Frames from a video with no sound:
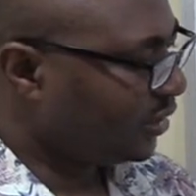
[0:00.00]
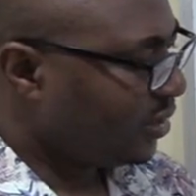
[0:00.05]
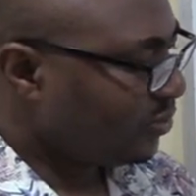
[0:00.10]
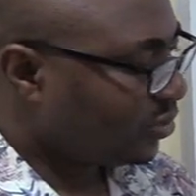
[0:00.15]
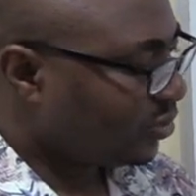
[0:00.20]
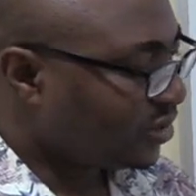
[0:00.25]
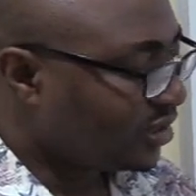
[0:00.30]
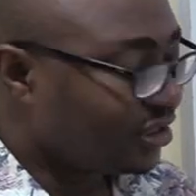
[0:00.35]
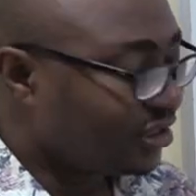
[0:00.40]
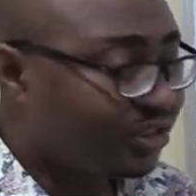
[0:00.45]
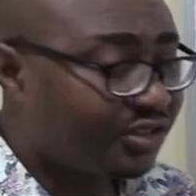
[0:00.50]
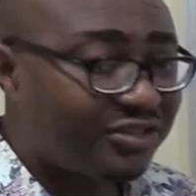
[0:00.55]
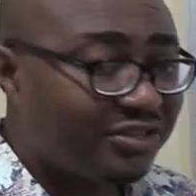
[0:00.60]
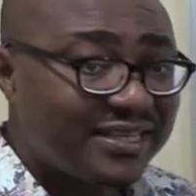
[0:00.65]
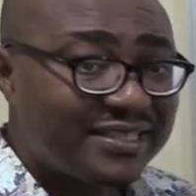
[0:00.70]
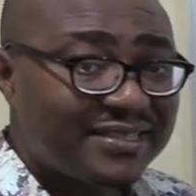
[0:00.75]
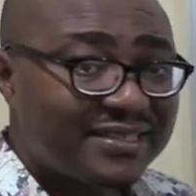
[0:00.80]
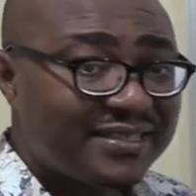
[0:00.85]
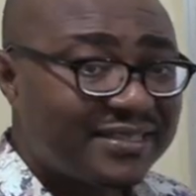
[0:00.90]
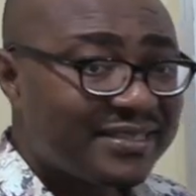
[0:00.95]
But the
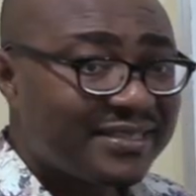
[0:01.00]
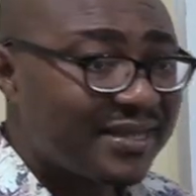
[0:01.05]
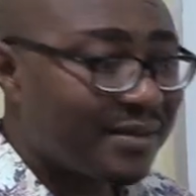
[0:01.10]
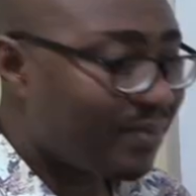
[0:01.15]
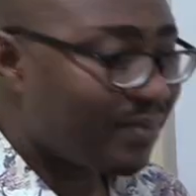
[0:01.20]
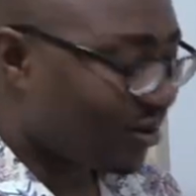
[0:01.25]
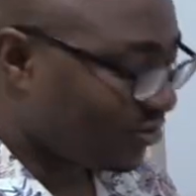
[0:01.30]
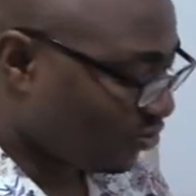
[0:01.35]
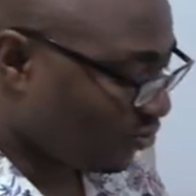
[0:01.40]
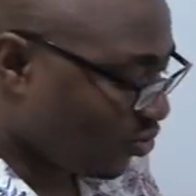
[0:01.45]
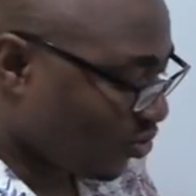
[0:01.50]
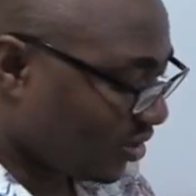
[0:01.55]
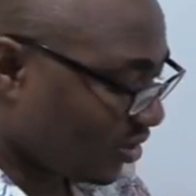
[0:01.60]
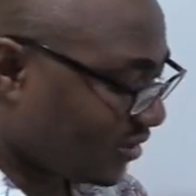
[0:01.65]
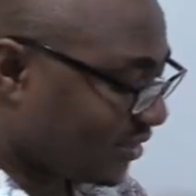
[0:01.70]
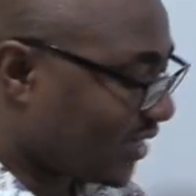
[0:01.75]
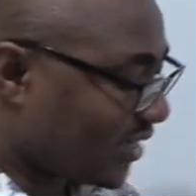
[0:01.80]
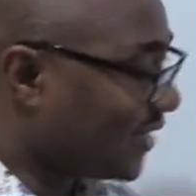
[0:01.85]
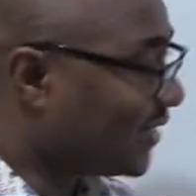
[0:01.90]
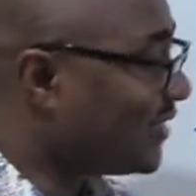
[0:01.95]
interesting thing about
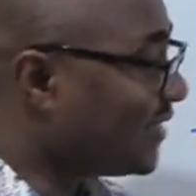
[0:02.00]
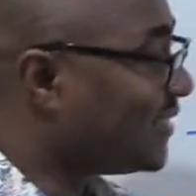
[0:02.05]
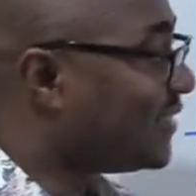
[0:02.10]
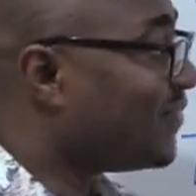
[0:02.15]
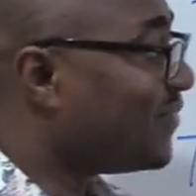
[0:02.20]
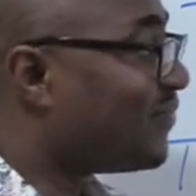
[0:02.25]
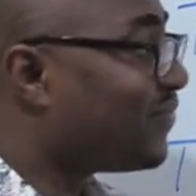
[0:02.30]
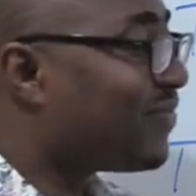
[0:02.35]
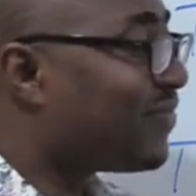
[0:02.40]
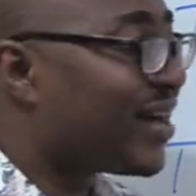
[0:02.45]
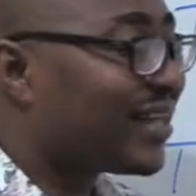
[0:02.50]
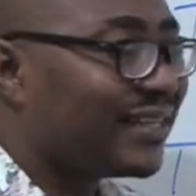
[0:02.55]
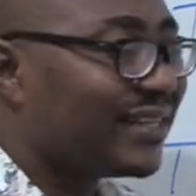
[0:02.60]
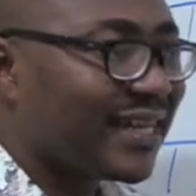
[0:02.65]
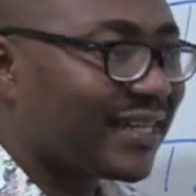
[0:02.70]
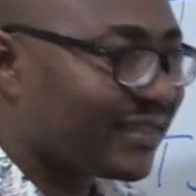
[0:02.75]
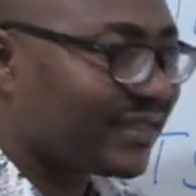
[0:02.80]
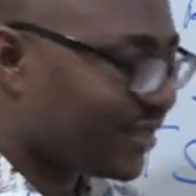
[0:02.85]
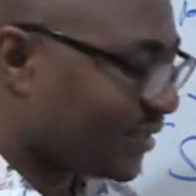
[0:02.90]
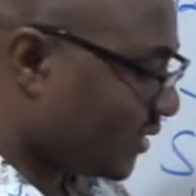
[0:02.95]
goiter is the fact
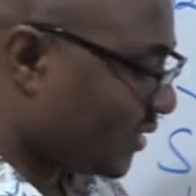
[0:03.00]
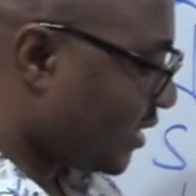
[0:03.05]
that